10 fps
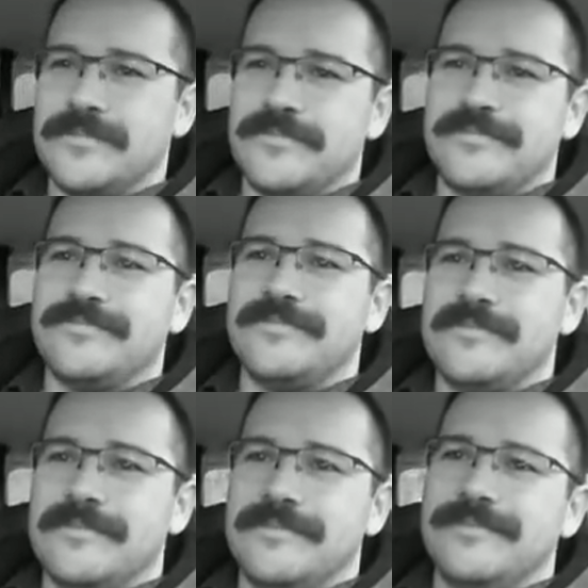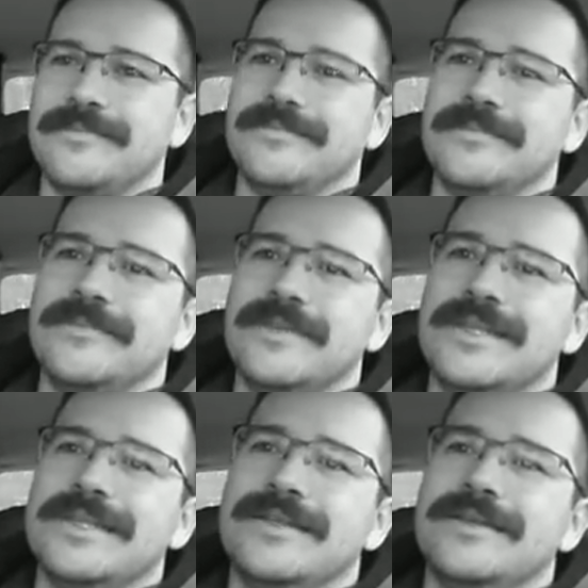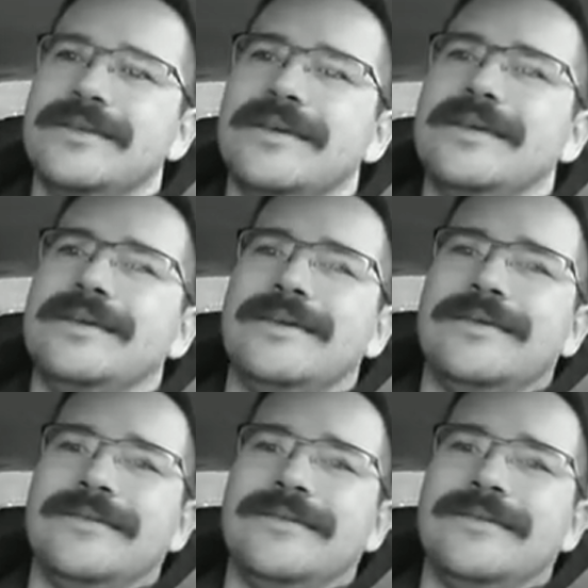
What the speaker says: [no speech]